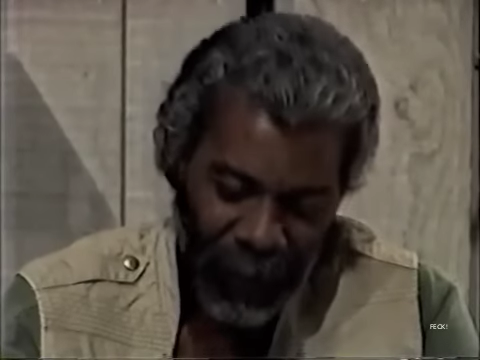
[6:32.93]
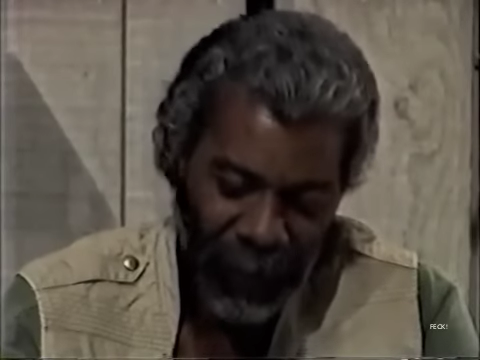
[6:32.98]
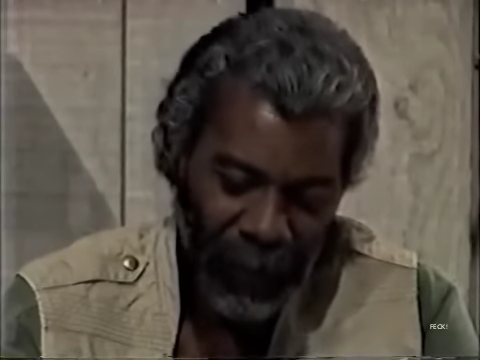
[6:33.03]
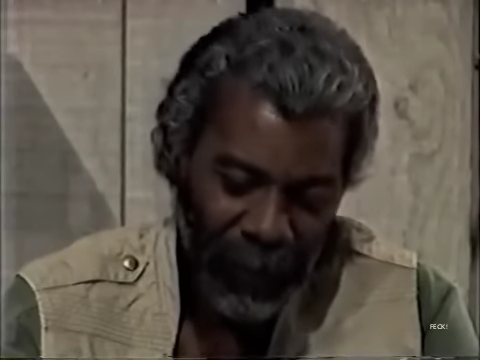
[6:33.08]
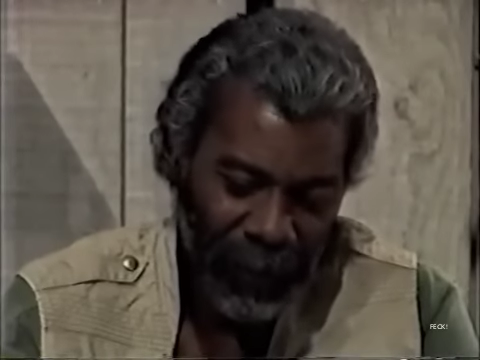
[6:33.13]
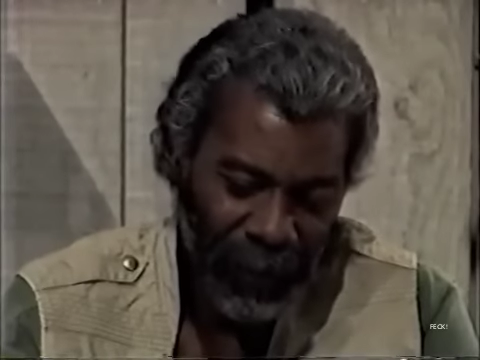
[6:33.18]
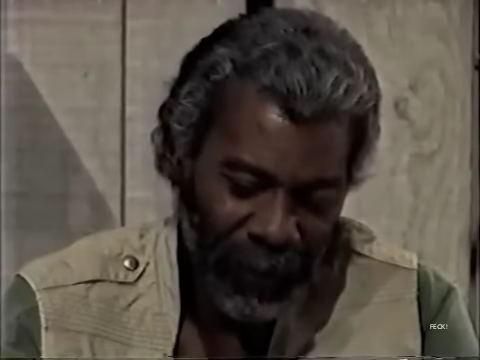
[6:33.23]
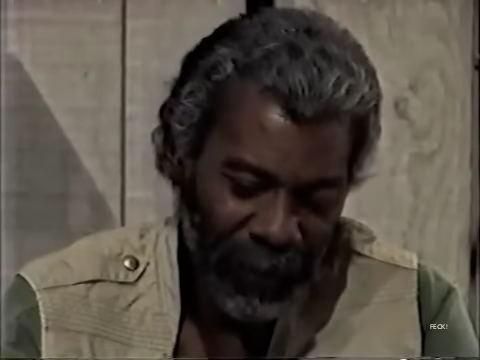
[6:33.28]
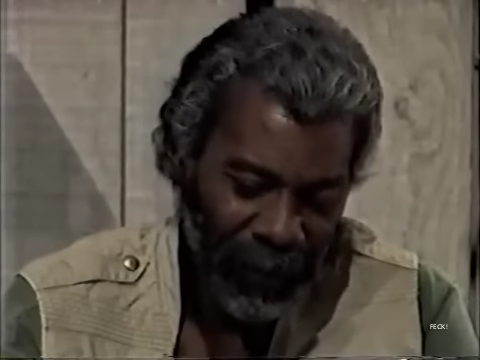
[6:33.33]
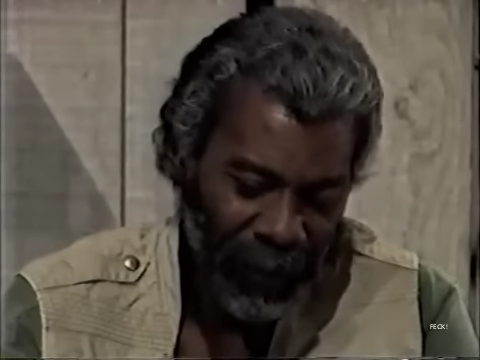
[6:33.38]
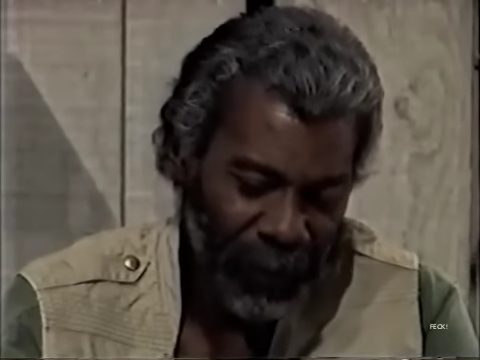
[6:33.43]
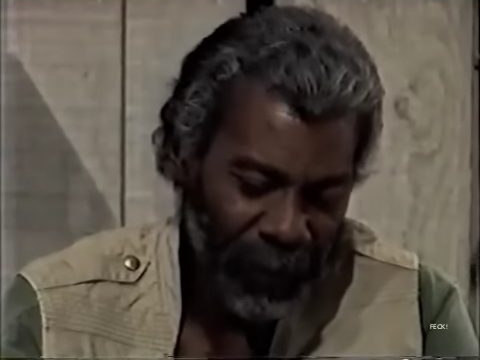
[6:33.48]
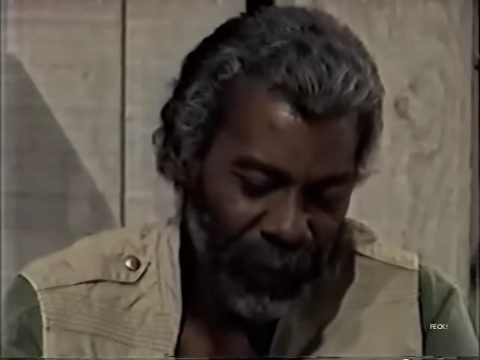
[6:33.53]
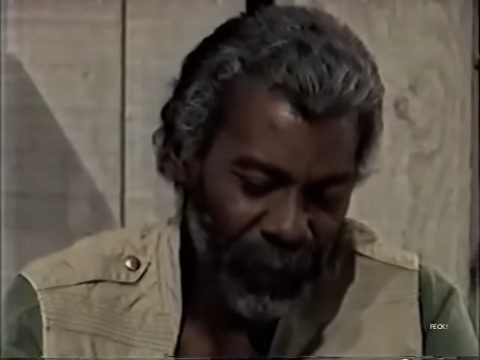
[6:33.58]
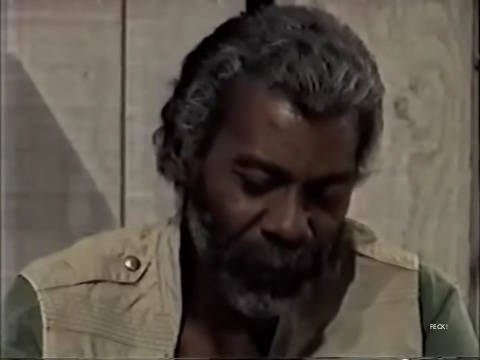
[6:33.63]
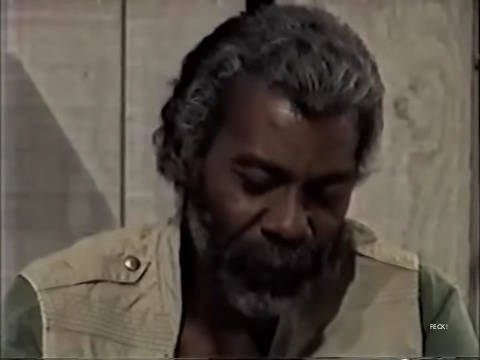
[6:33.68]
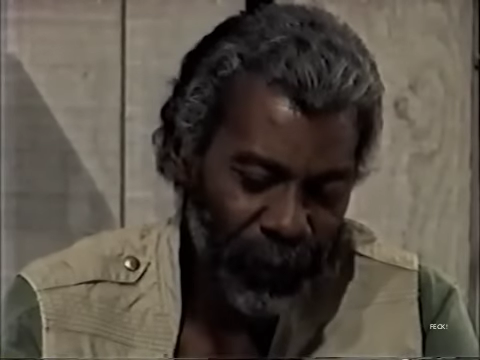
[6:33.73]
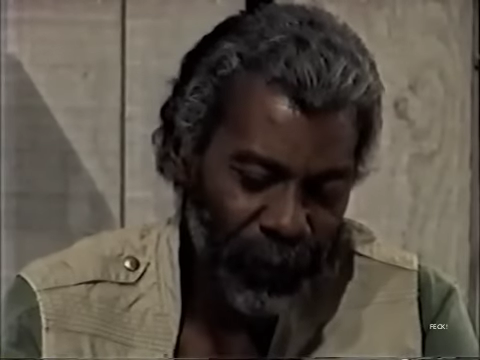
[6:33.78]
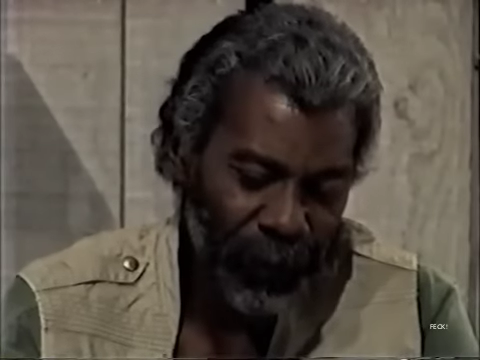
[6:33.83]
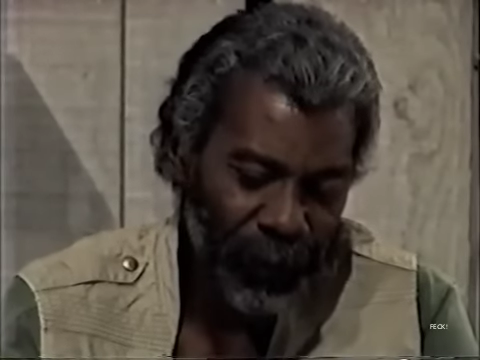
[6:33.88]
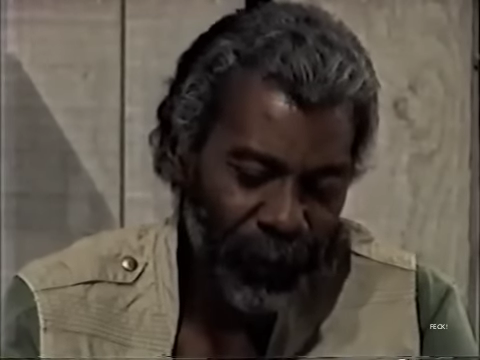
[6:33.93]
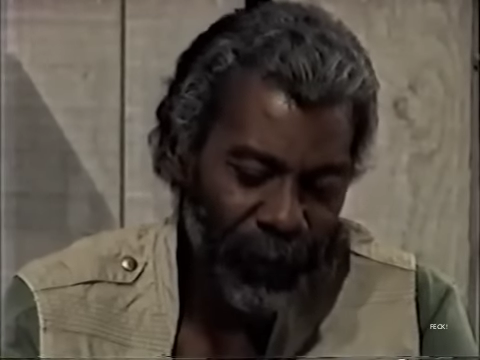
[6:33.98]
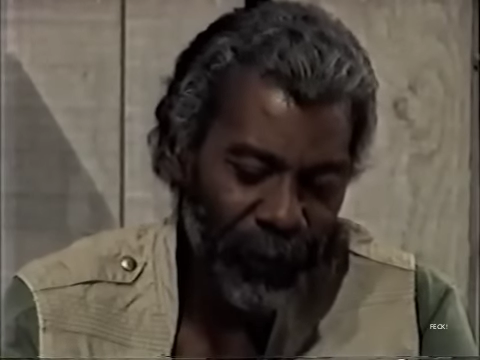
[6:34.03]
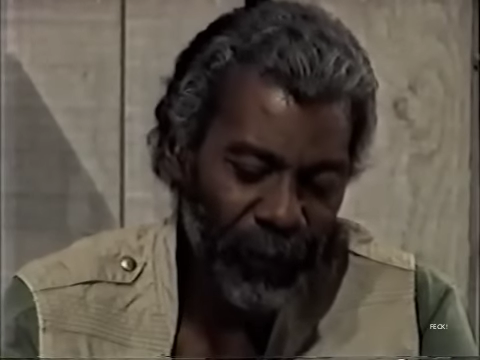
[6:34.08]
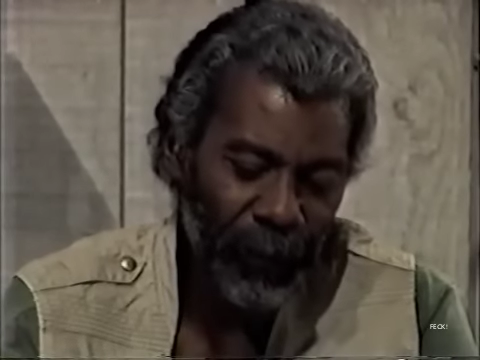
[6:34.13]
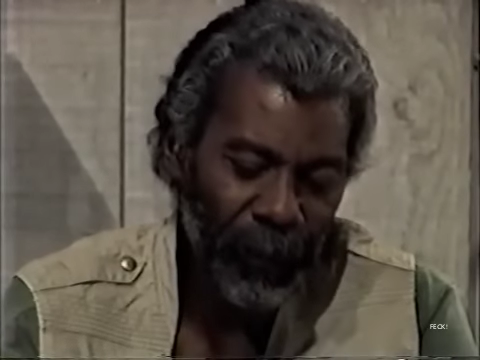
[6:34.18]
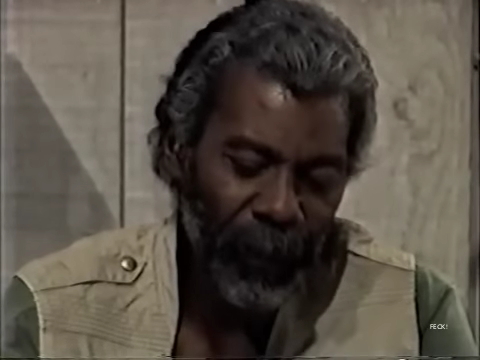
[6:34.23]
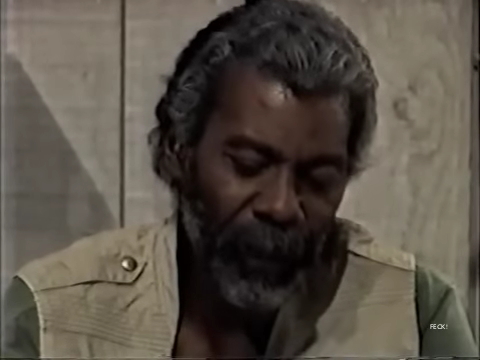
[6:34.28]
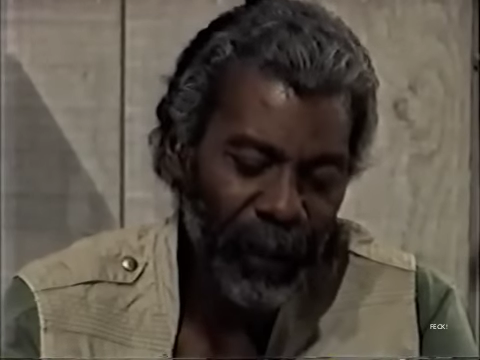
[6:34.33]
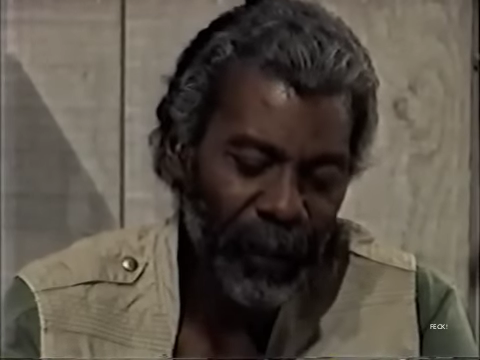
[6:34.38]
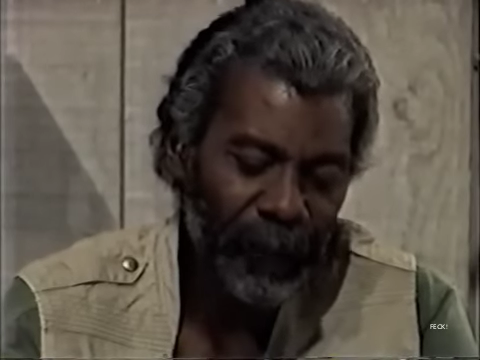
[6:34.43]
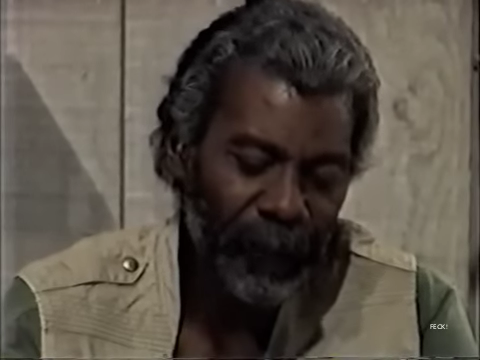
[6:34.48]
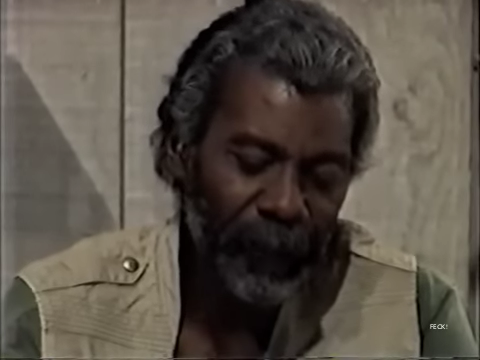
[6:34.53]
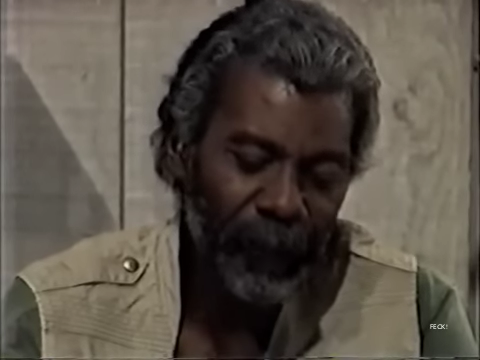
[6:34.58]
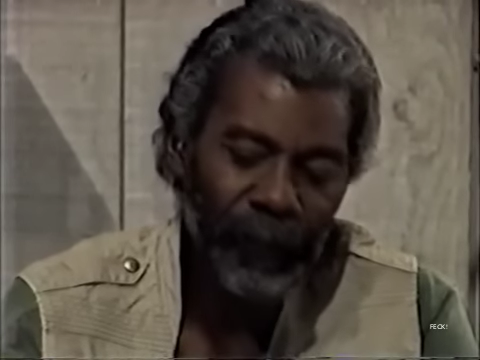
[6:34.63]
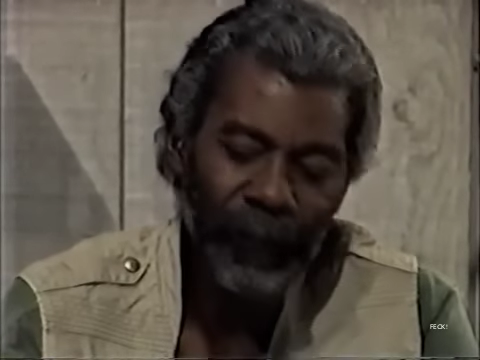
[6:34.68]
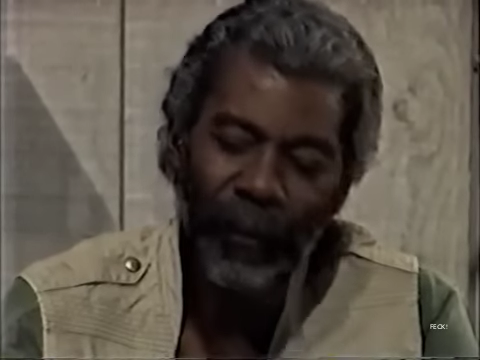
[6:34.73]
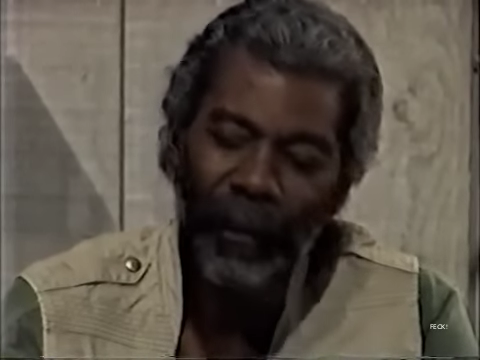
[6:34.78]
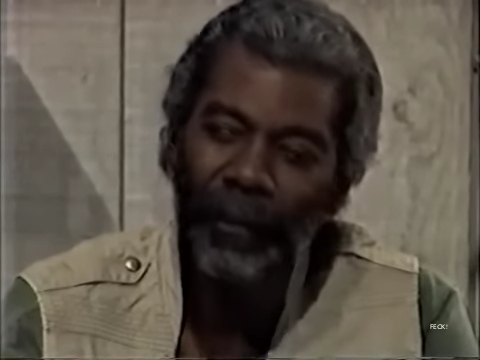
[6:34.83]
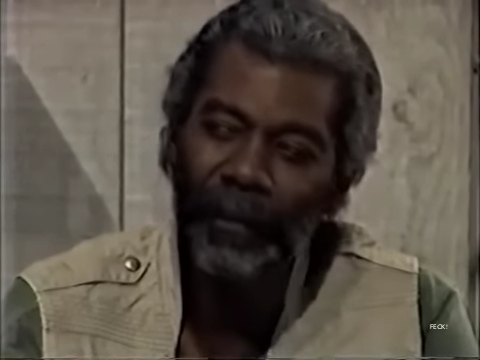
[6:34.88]
Your instincts will show you the way if
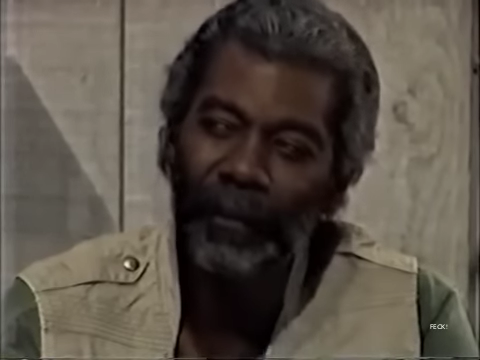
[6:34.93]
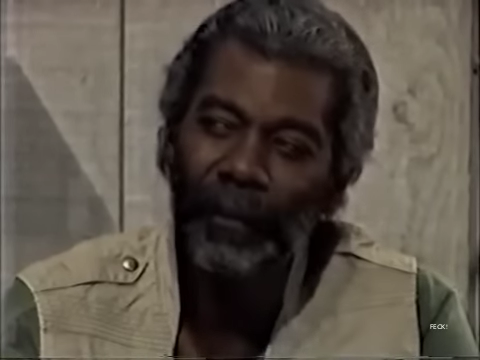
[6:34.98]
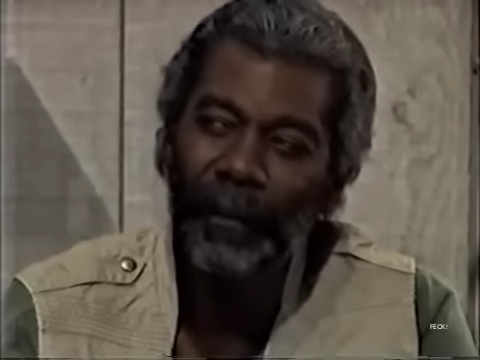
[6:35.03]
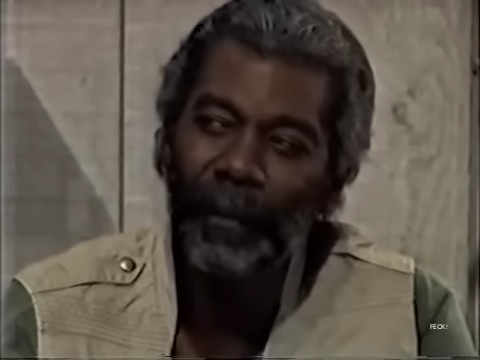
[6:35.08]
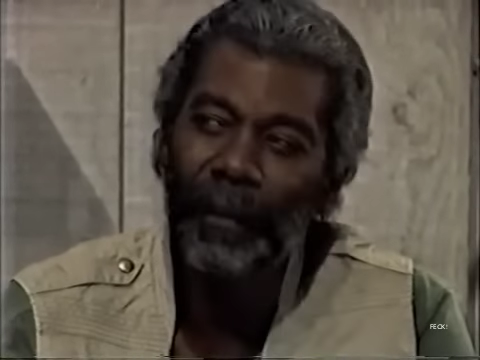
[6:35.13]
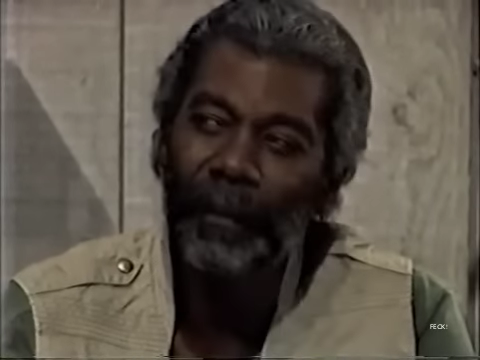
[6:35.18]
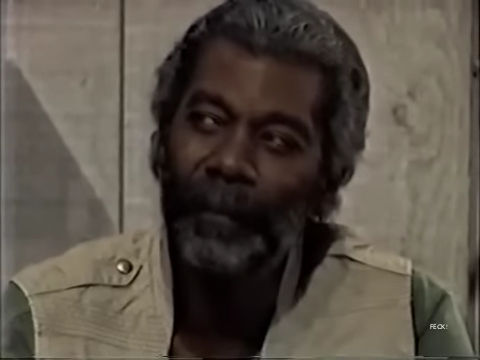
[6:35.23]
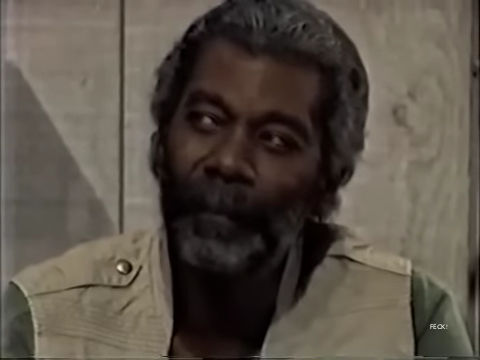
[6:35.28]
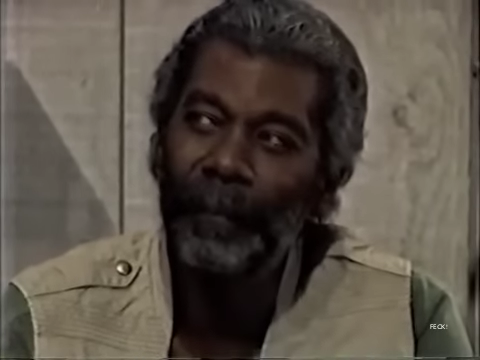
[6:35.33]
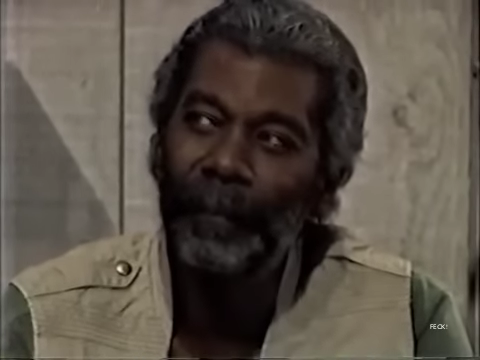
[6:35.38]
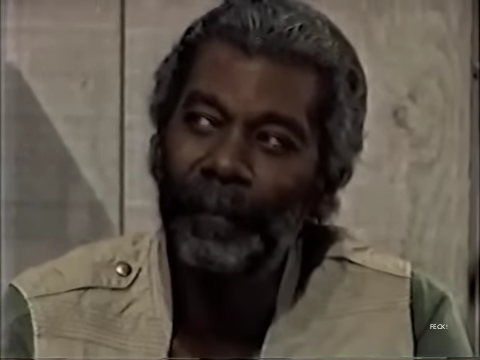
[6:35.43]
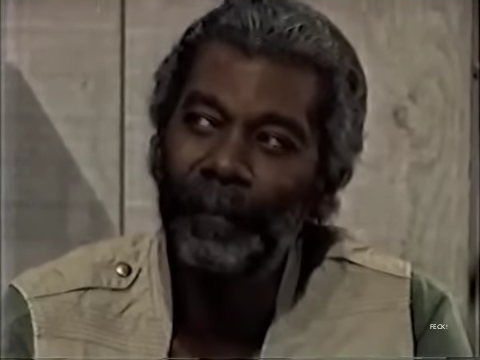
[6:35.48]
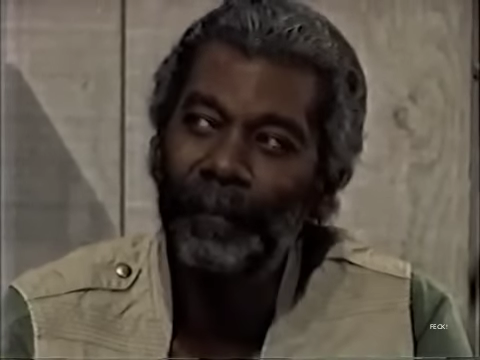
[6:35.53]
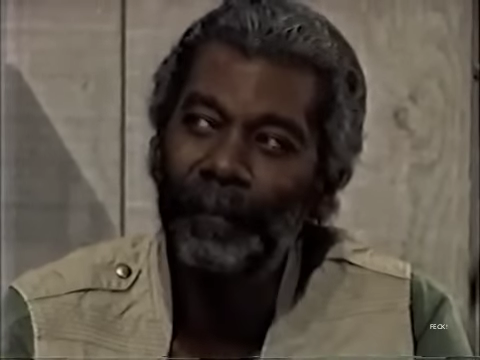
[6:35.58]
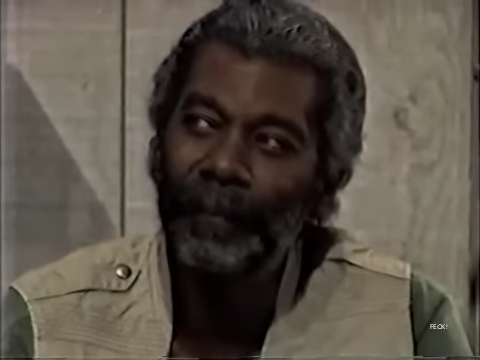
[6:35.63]
you trust in them.